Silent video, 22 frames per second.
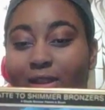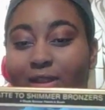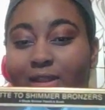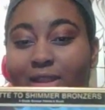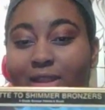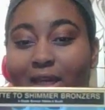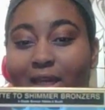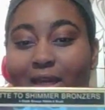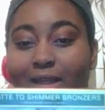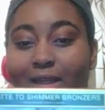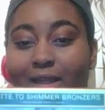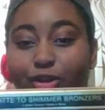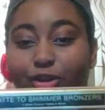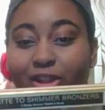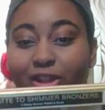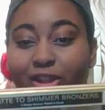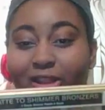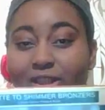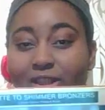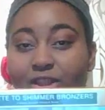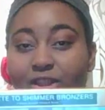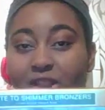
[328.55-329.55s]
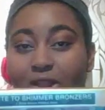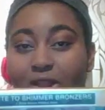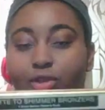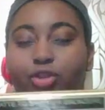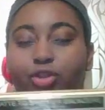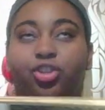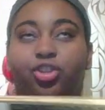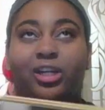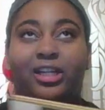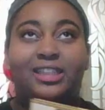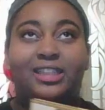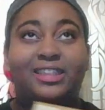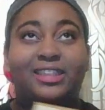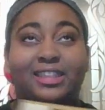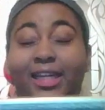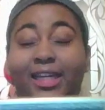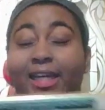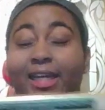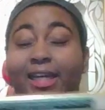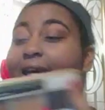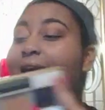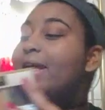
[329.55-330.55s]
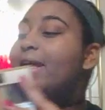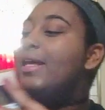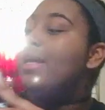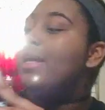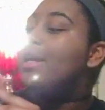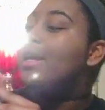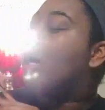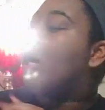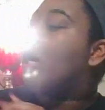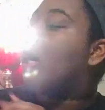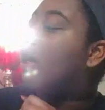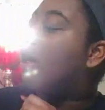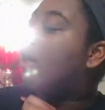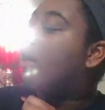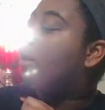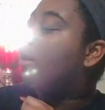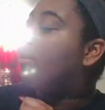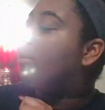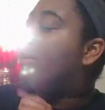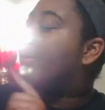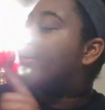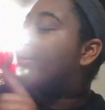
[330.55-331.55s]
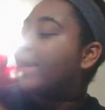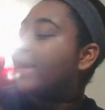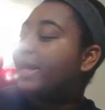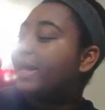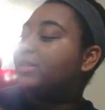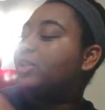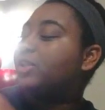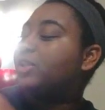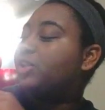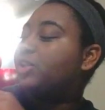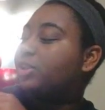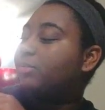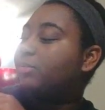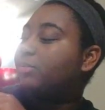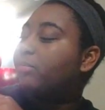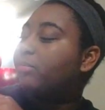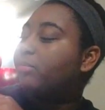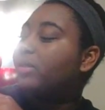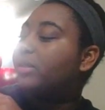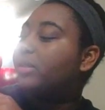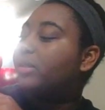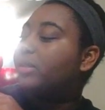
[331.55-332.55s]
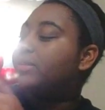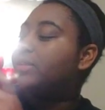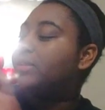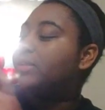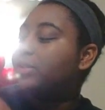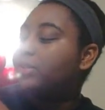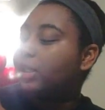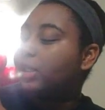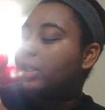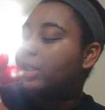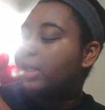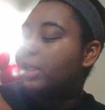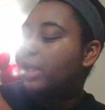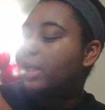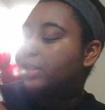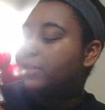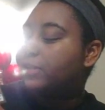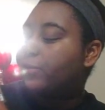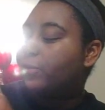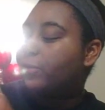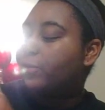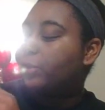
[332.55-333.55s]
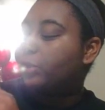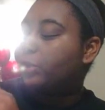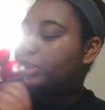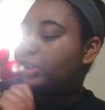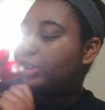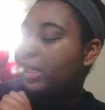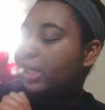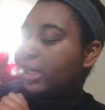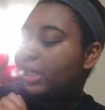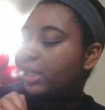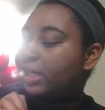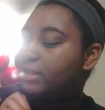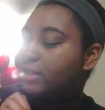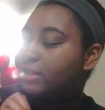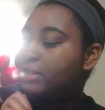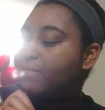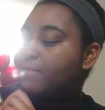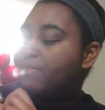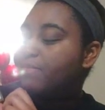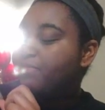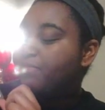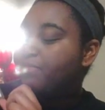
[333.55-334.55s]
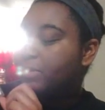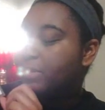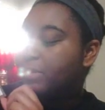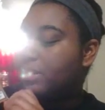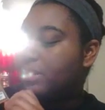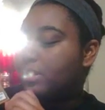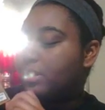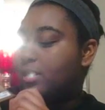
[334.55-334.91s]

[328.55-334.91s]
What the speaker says: It's the Ellen Tracy matte to shimmer bronzers, and it has 4 shades.